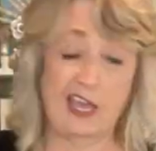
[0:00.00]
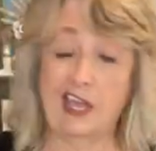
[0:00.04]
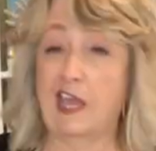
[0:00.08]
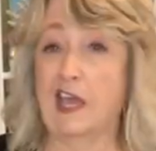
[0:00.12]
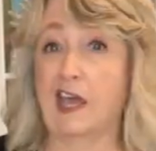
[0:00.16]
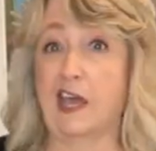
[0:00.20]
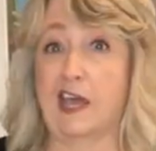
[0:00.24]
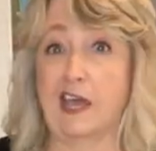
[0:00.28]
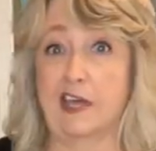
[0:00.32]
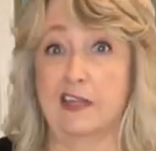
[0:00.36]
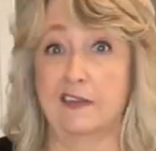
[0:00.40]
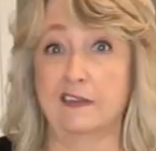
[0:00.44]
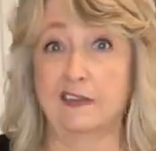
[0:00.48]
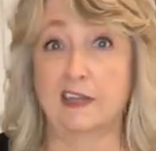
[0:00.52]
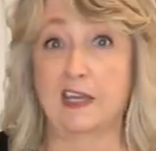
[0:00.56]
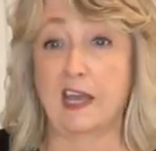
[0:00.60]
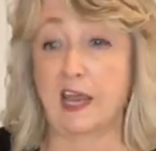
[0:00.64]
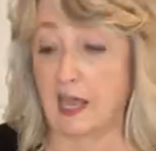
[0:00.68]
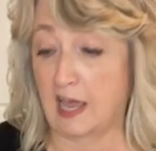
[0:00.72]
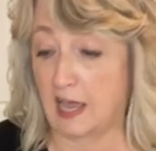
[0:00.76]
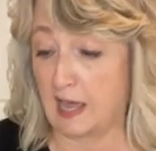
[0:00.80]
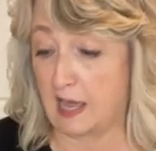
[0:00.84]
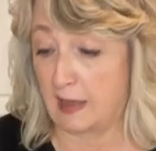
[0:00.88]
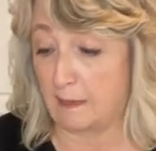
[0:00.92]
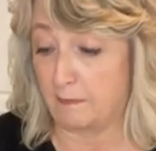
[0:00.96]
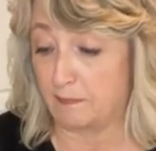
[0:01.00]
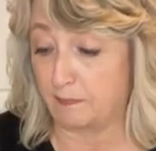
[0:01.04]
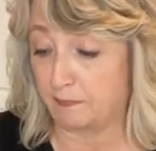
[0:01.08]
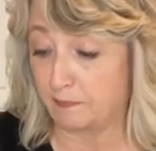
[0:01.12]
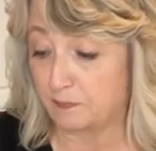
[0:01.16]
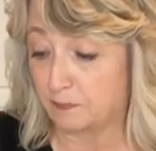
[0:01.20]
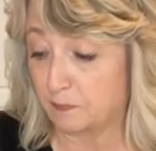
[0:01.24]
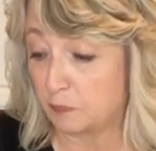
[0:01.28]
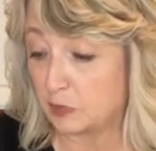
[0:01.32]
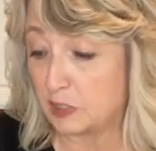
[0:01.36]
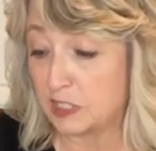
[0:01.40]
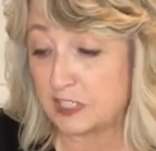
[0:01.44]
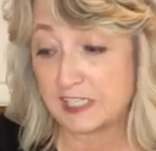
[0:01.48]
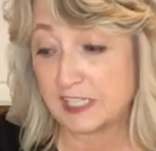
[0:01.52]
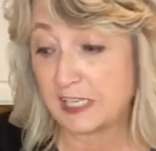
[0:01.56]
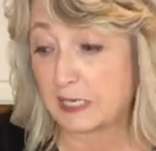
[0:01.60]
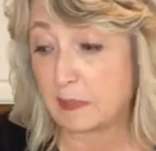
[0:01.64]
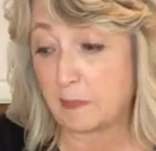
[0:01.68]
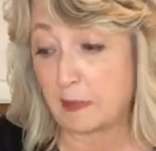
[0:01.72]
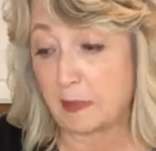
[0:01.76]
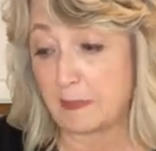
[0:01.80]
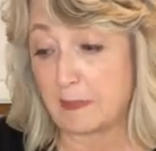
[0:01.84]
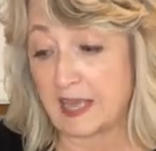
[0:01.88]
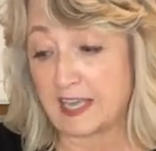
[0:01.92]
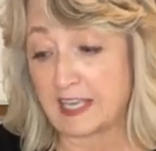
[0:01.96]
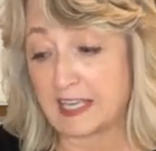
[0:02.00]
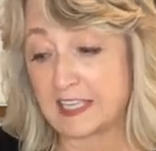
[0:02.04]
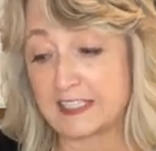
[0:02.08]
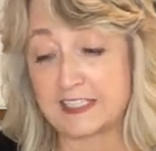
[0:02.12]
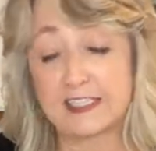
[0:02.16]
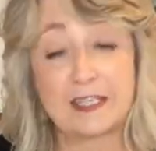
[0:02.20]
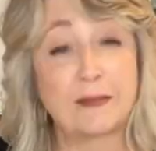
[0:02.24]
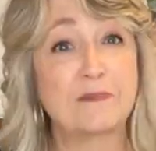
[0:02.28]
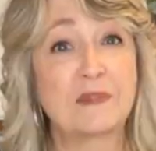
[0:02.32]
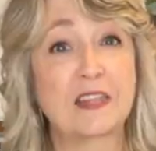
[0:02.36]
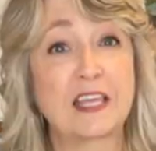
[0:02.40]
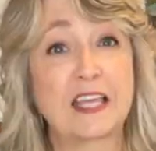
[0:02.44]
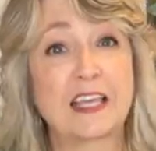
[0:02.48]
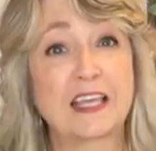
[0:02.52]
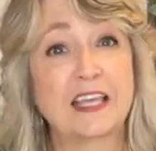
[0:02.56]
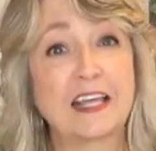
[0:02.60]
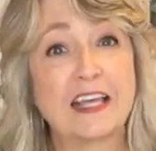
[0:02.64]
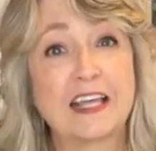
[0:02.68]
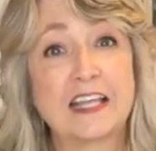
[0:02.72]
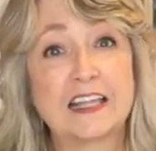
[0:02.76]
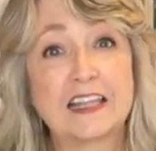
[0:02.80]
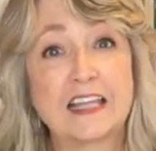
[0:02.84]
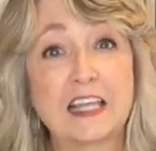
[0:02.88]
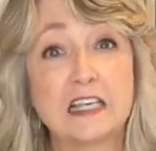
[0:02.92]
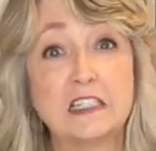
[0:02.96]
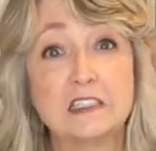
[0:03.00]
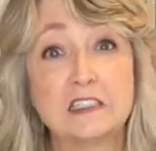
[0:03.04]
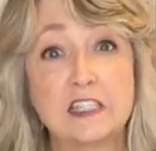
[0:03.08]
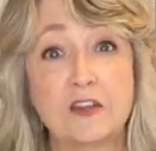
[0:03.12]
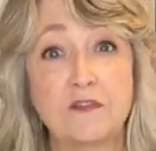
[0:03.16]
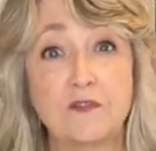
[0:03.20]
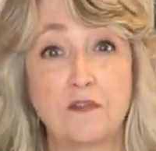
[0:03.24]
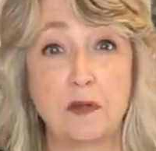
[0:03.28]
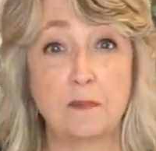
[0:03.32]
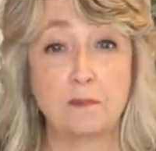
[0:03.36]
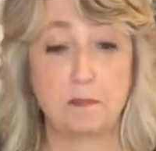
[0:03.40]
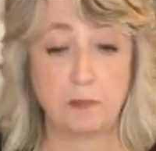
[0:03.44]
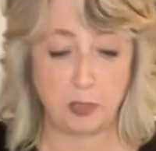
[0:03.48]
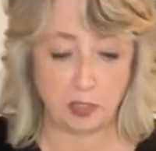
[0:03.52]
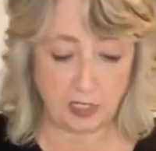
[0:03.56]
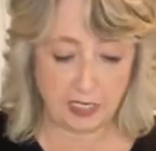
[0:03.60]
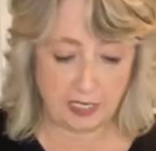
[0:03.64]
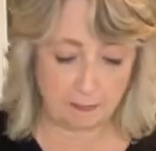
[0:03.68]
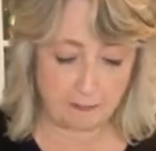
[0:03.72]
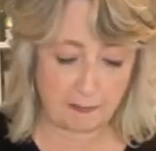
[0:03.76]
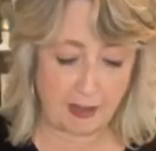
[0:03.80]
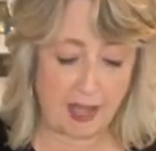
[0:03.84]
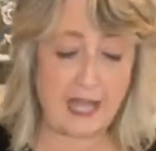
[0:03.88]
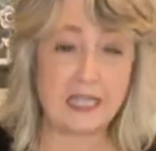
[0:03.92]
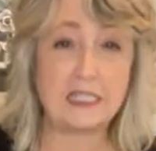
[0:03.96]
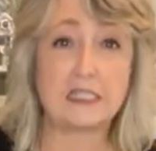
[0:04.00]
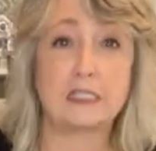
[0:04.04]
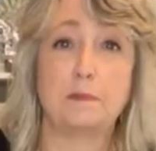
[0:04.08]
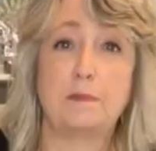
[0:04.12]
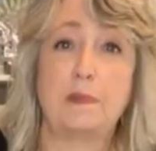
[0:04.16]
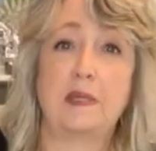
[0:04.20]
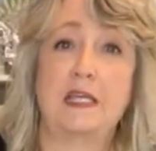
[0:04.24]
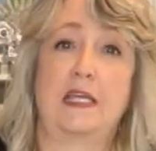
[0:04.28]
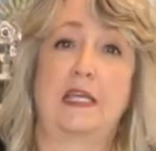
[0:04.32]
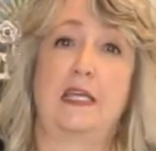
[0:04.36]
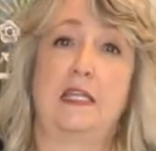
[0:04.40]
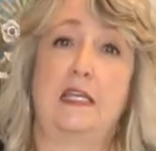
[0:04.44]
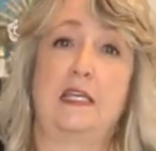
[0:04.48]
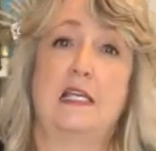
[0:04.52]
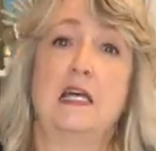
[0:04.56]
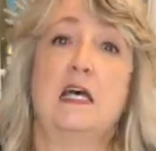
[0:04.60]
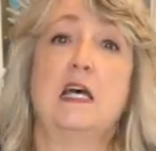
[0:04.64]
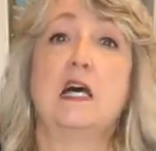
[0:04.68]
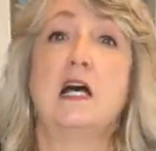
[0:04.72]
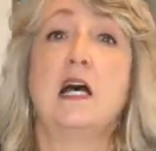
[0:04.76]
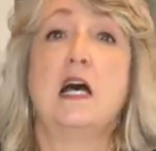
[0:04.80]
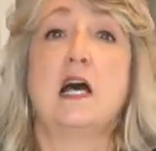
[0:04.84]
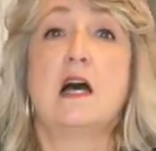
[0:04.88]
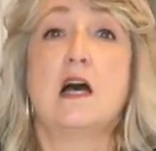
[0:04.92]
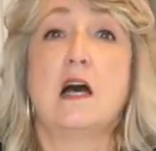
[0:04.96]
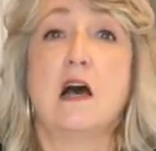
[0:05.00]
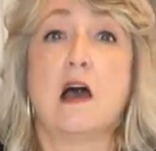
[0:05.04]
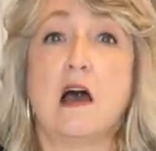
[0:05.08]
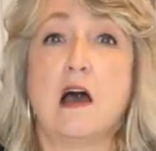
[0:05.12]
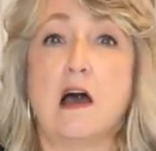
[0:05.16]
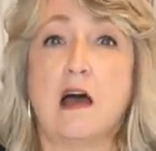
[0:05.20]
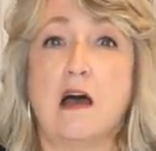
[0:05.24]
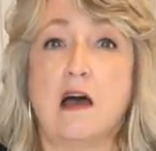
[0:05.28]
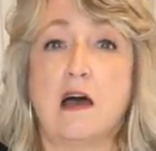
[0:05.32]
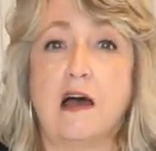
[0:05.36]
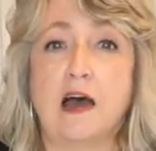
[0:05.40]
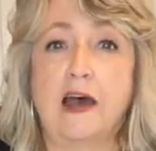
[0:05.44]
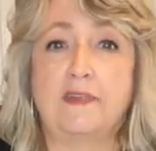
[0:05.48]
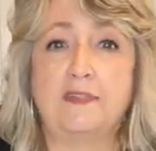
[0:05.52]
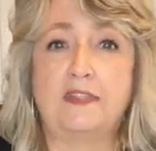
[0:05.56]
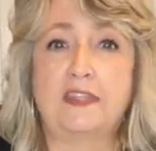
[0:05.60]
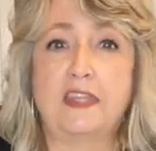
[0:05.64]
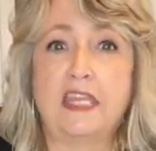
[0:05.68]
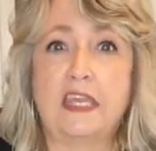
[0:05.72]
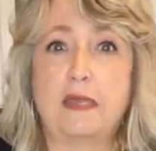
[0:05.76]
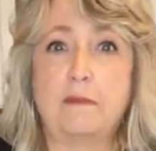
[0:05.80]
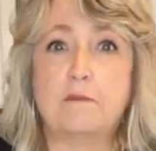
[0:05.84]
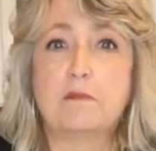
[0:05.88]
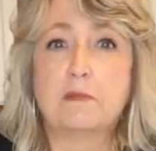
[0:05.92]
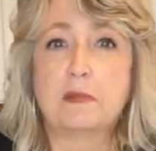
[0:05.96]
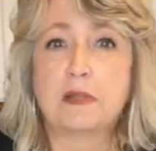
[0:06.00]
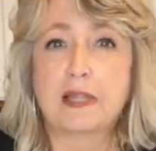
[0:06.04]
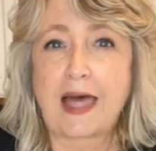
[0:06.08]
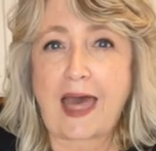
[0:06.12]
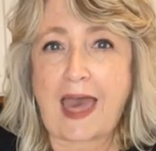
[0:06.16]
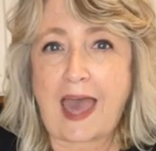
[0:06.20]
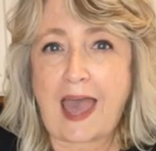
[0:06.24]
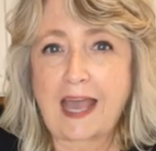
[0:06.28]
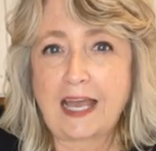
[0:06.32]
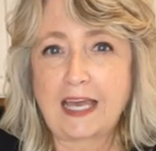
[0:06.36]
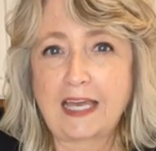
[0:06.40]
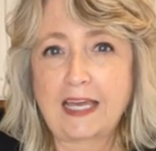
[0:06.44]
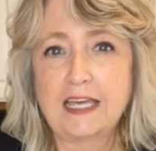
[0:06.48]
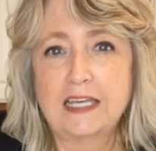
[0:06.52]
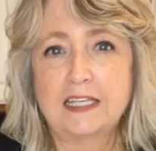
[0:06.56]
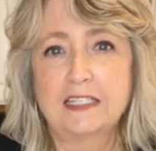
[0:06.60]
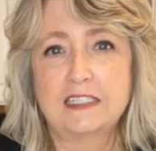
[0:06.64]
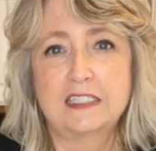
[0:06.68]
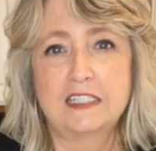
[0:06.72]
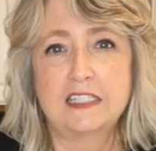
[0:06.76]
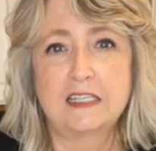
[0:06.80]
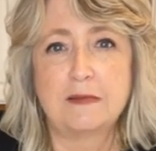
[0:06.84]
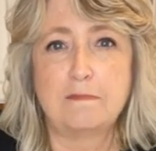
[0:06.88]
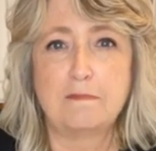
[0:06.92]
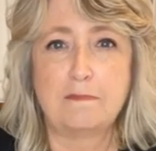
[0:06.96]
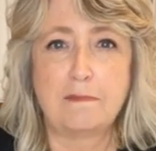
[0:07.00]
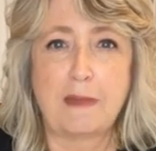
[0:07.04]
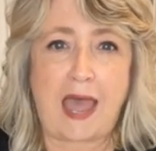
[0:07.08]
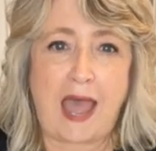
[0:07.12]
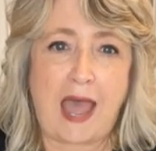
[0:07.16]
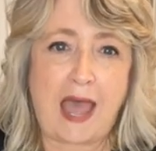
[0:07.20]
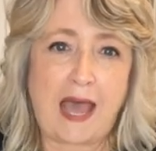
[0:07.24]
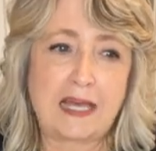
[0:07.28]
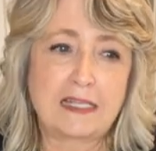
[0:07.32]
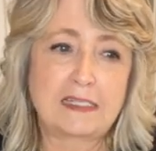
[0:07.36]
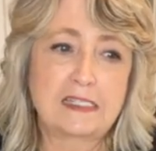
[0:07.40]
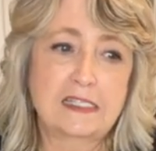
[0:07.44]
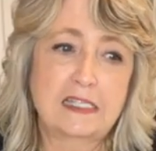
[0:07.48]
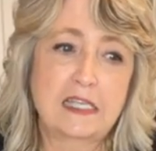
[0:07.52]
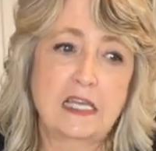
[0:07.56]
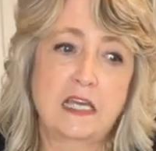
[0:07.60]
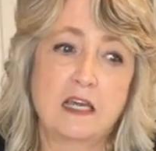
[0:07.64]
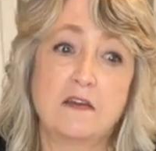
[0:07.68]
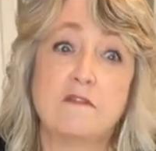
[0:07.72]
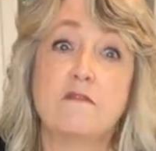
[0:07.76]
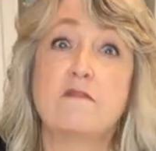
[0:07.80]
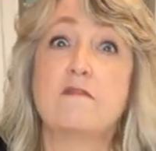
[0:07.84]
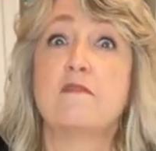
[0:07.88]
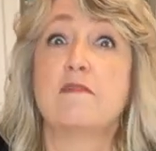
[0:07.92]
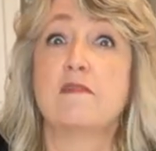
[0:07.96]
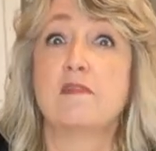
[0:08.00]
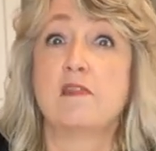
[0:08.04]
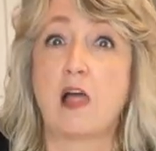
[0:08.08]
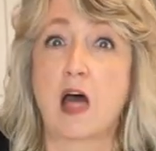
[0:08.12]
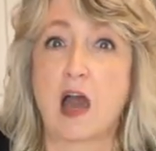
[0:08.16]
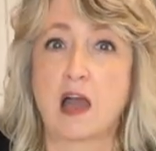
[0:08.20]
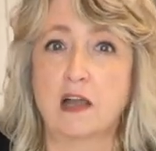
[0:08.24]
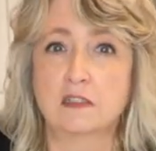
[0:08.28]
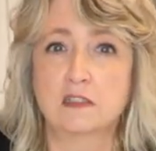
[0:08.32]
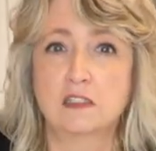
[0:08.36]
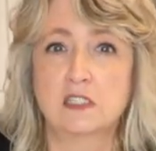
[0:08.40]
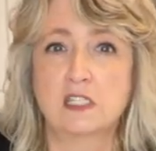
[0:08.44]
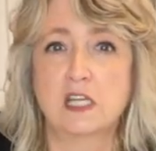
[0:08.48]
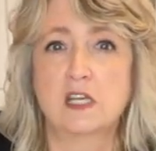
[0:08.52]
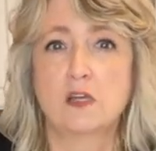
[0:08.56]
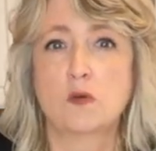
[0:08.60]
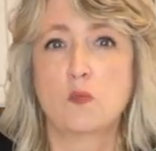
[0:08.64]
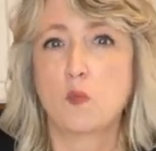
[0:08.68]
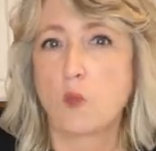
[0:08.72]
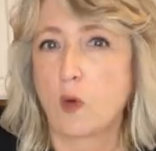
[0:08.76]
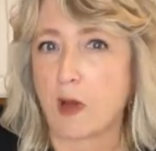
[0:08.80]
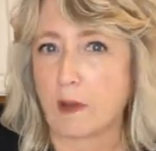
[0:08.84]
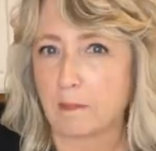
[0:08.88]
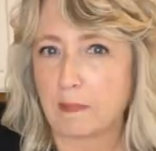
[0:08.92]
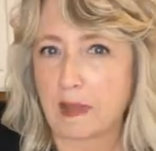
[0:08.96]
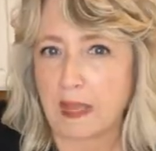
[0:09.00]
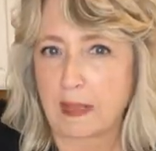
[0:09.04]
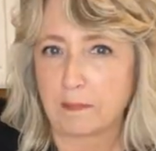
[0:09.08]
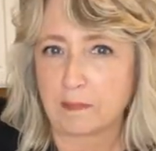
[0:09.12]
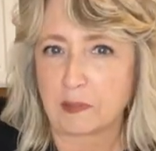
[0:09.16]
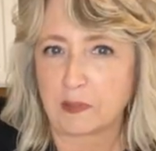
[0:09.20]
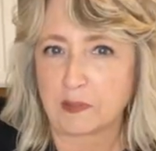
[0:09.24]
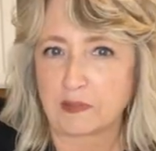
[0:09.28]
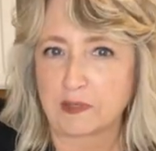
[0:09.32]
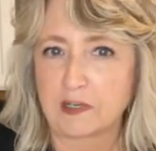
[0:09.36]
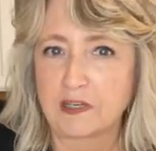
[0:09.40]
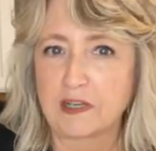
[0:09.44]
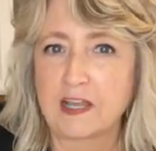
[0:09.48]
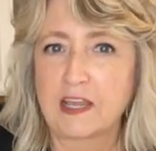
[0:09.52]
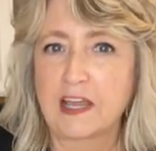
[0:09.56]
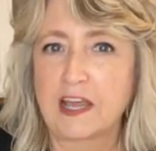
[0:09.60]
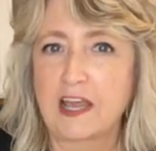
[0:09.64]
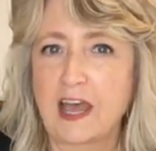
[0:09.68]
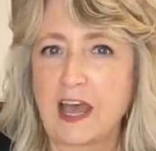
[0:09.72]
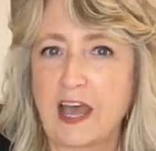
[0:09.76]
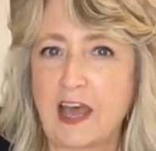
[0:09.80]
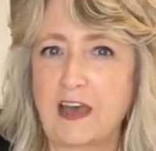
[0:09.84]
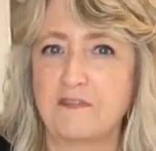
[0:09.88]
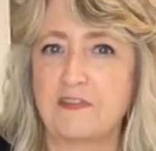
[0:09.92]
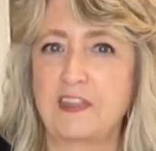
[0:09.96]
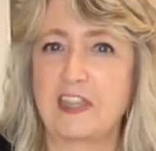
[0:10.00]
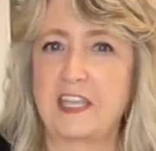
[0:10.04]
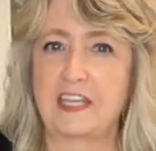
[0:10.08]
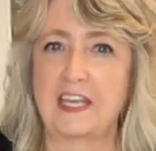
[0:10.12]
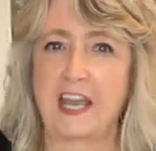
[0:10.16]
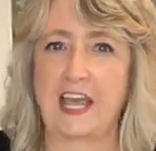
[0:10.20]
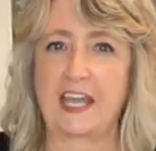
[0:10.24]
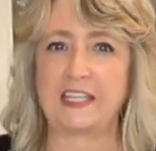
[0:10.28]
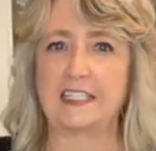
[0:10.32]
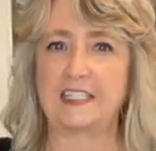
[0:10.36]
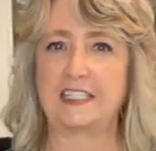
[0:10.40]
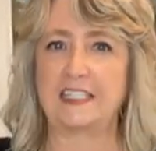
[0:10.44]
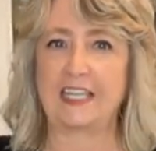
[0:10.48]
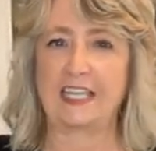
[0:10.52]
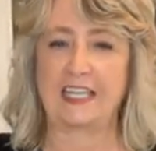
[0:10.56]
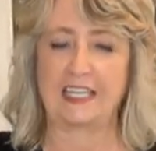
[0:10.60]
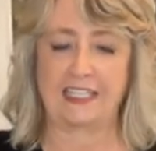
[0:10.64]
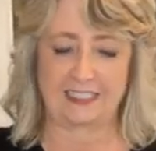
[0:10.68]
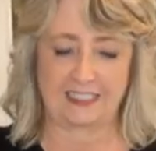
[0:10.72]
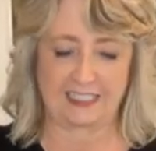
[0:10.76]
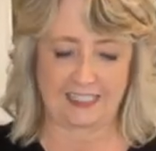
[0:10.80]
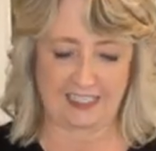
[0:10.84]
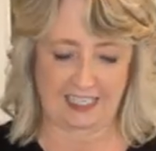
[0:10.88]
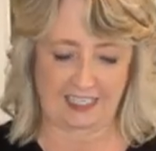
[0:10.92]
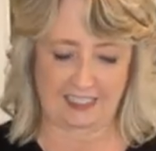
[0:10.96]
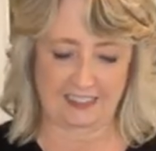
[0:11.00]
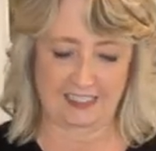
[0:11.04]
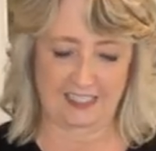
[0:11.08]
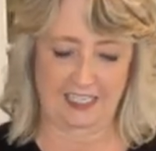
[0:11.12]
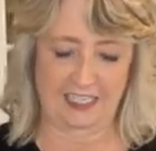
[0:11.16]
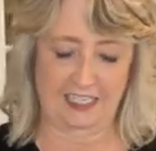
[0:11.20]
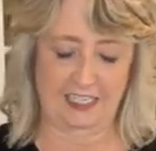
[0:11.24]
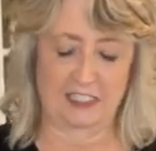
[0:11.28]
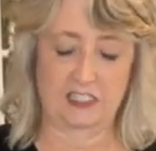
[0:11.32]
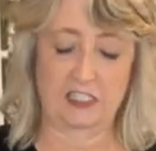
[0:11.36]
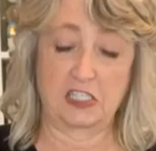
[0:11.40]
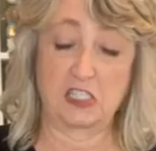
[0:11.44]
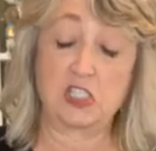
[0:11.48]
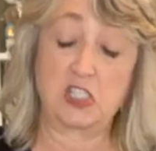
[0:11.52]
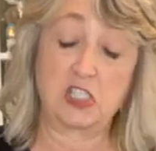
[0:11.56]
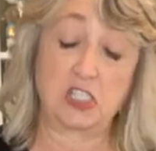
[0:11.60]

and um, we're just gonna be making something a little different, putting my spin on the black damask flocked wallpaper at the 1960s.